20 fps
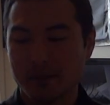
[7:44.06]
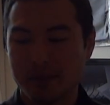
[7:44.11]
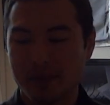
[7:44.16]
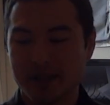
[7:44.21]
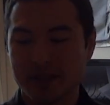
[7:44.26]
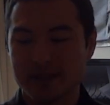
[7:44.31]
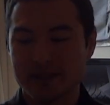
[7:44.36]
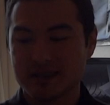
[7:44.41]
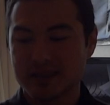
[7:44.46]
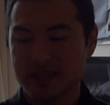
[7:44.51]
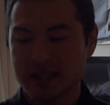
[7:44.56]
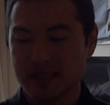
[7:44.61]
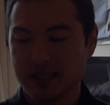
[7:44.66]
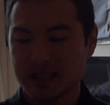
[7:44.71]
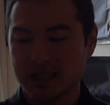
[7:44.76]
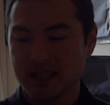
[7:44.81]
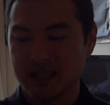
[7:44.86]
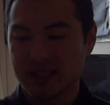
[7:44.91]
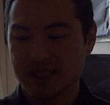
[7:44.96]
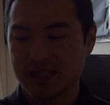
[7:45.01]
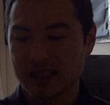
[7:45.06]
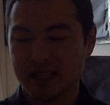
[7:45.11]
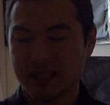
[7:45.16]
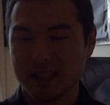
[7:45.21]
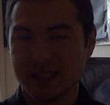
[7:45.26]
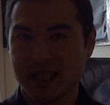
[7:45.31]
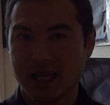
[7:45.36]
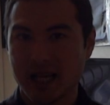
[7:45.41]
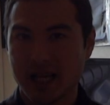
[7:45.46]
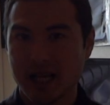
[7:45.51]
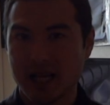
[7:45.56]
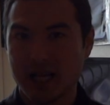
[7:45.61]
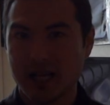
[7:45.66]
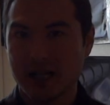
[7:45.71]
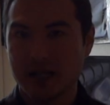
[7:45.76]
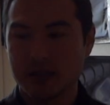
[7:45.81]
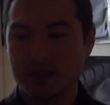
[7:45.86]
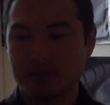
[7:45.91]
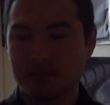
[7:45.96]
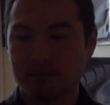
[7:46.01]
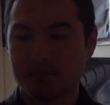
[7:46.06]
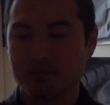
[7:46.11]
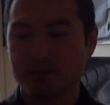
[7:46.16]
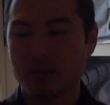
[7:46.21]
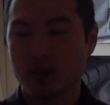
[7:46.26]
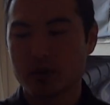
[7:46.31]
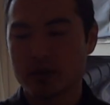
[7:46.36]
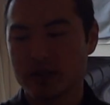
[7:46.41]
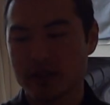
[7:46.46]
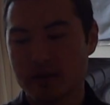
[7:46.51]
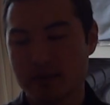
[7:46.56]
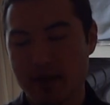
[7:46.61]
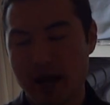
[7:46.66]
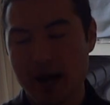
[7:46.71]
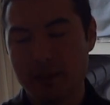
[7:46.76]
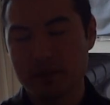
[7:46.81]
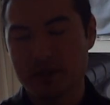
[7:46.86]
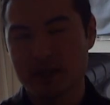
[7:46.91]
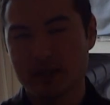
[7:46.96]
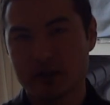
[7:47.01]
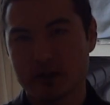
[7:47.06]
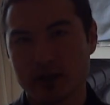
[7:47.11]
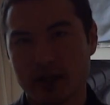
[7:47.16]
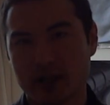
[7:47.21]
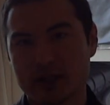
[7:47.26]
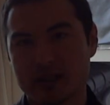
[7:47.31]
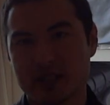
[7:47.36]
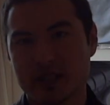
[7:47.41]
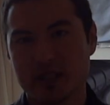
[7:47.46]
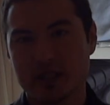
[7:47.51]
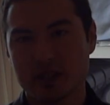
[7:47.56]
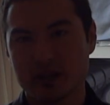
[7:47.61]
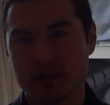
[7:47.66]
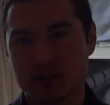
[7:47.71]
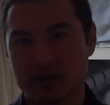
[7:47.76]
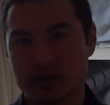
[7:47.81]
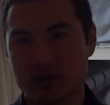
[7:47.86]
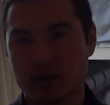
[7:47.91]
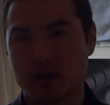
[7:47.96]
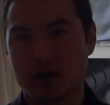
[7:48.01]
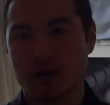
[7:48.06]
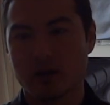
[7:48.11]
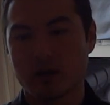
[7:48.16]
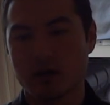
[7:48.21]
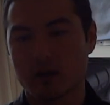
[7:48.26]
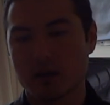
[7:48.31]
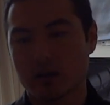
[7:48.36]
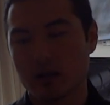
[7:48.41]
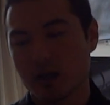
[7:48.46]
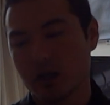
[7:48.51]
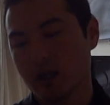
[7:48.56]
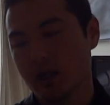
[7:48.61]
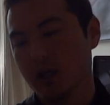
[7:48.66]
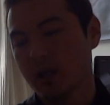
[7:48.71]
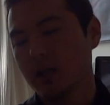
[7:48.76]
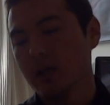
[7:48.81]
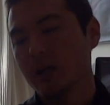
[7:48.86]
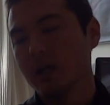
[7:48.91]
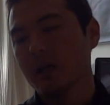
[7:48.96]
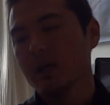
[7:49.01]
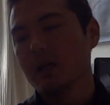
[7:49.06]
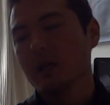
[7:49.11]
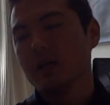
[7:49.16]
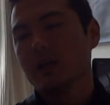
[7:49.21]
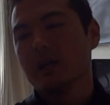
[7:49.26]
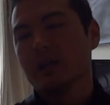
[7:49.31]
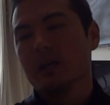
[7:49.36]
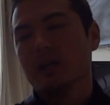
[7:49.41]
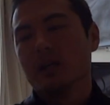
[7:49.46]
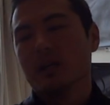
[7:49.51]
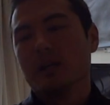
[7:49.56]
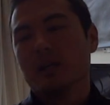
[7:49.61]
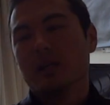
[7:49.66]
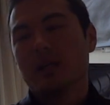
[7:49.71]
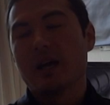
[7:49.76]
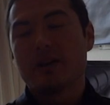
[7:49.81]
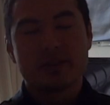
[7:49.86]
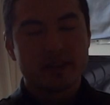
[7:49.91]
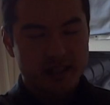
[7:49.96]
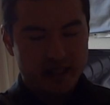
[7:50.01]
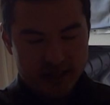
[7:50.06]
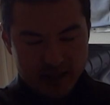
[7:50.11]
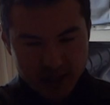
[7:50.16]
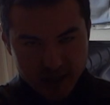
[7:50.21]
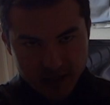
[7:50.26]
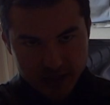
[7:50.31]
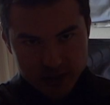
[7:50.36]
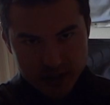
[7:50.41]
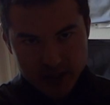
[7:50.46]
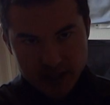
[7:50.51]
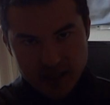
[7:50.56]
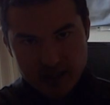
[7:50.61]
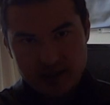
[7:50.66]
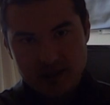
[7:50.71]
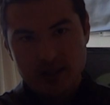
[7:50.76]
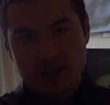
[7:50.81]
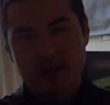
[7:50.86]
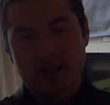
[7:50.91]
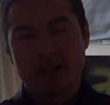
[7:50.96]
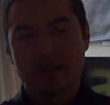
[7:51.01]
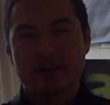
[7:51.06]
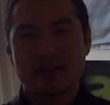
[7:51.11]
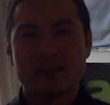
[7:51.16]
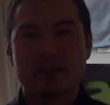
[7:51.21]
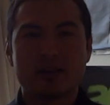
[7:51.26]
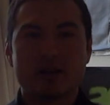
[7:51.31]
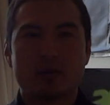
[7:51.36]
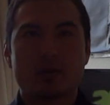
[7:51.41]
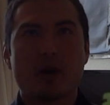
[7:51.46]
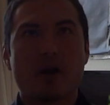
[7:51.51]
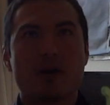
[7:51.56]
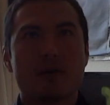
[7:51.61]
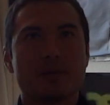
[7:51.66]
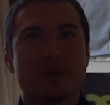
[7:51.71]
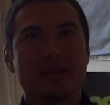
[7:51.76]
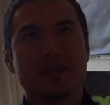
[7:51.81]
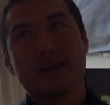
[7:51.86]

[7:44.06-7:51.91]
But, yeah. Most of the maps in the train stations are... everything's in kanji, and then there'll probably be